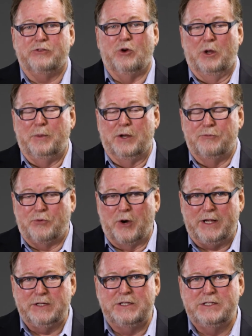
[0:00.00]
It's going to be in
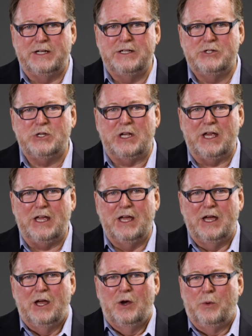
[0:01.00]
Franklin, Tennessee.
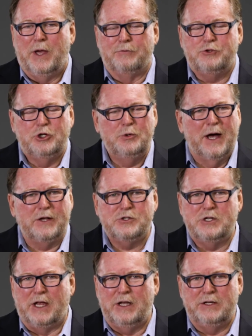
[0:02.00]
We have two
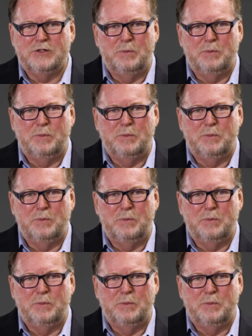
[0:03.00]
outstanding